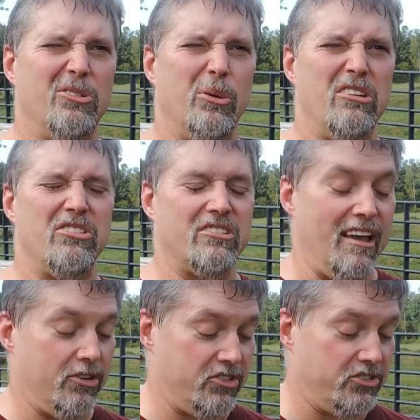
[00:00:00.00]
26
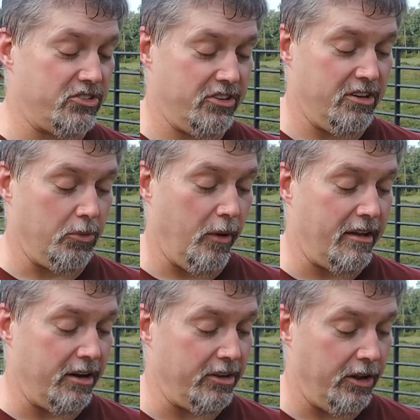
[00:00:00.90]
ounces in
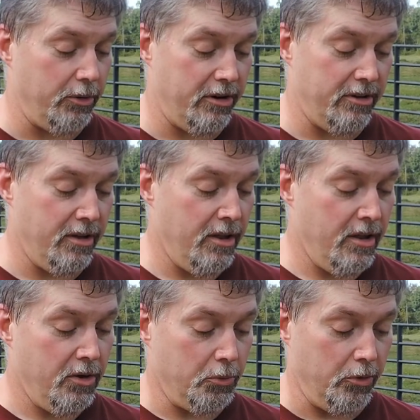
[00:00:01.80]
weight unloaded
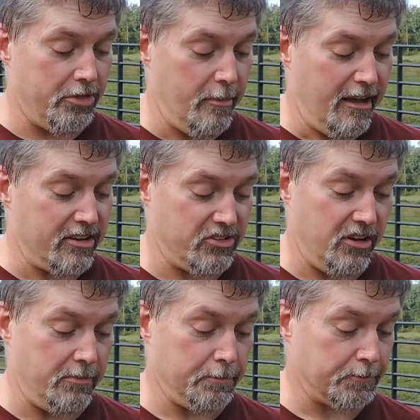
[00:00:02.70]
with the
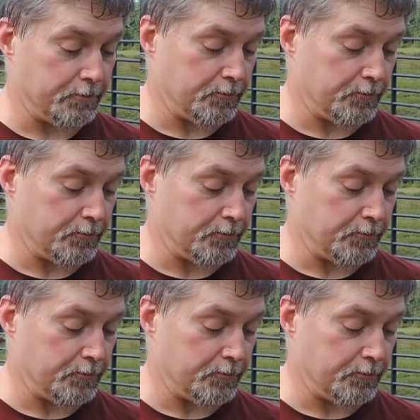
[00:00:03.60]
magazine.